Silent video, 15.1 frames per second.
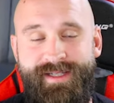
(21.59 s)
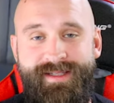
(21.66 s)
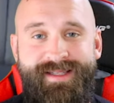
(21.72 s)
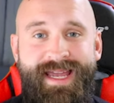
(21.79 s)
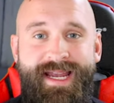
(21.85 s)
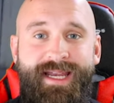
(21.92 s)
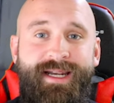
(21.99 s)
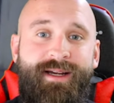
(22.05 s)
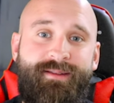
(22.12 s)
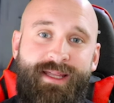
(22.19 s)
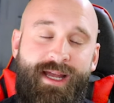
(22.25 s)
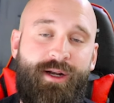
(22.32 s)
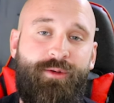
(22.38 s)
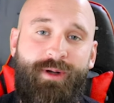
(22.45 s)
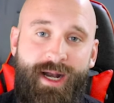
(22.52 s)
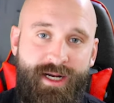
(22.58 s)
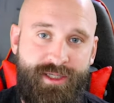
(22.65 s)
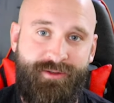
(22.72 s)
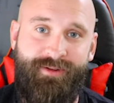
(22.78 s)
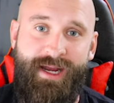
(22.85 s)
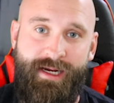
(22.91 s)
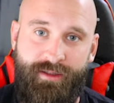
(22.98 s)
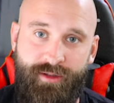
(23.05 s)
He's taking out that crash
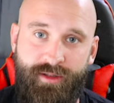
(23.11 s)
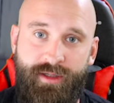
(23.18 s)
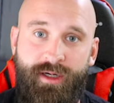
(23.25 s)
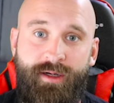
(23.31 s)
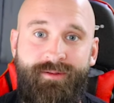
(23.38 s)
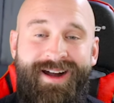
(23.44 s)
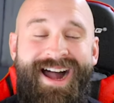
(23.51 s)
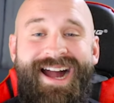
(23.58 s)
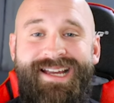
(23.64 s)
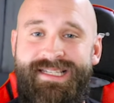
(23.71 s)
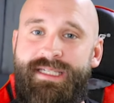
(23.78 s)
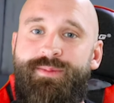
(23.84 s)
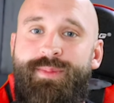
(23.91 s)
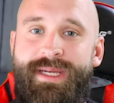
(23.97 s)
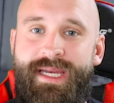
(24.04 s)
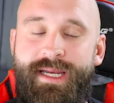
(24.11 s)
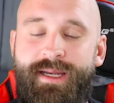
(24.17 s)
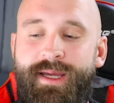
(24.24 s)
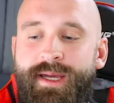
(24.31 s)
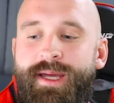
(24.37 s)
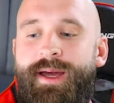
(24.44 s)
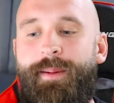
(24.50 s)
factor of high speed.